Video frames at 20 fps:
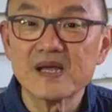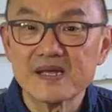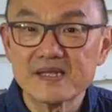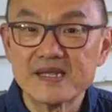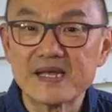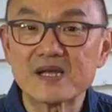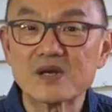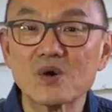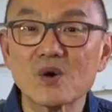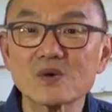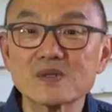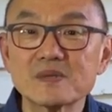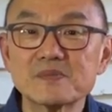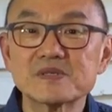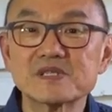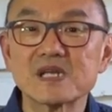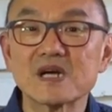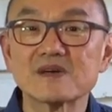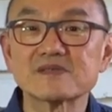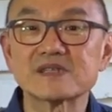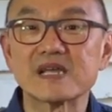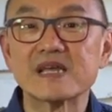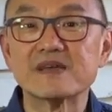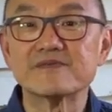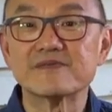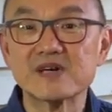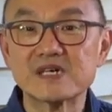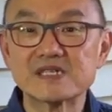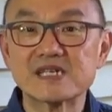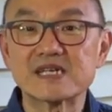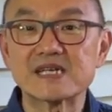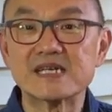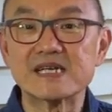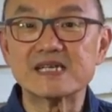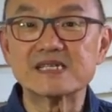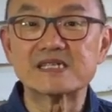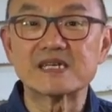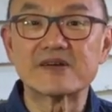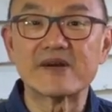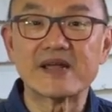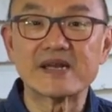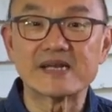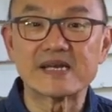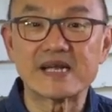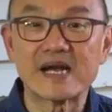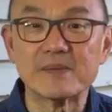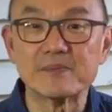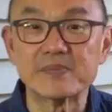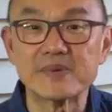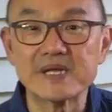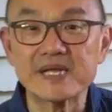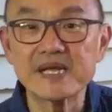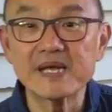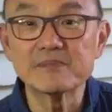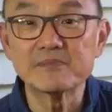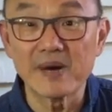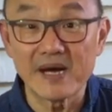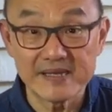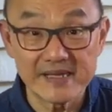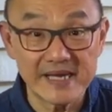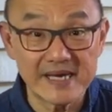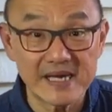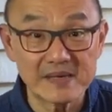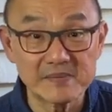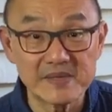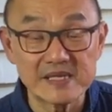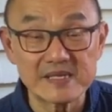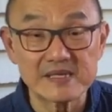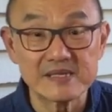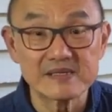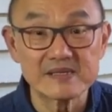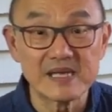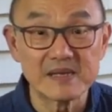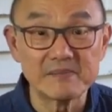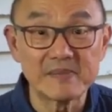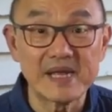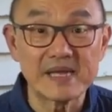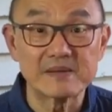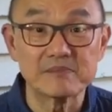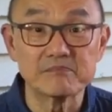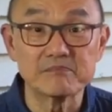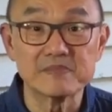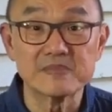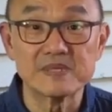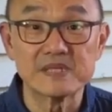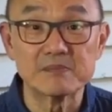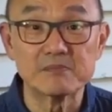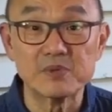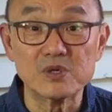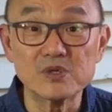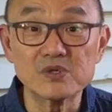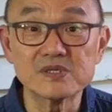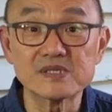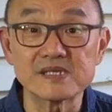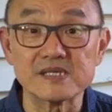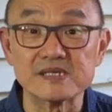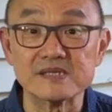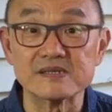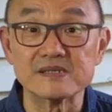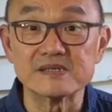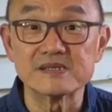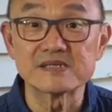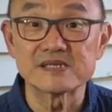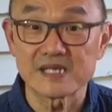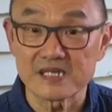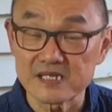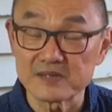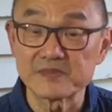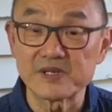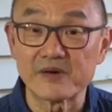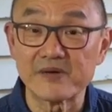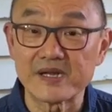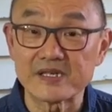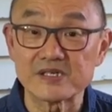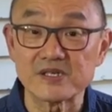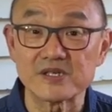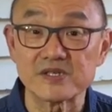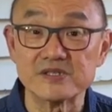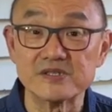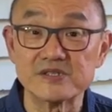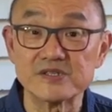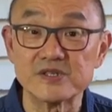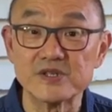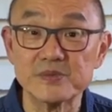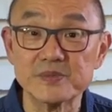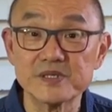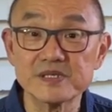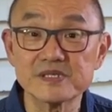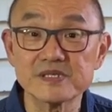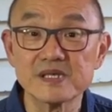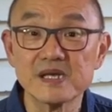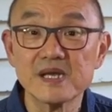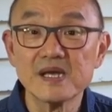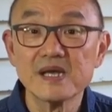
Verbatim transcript: They call themselves a vertically integrated company, and by that I mean they make the boots and sell them direct to consumers,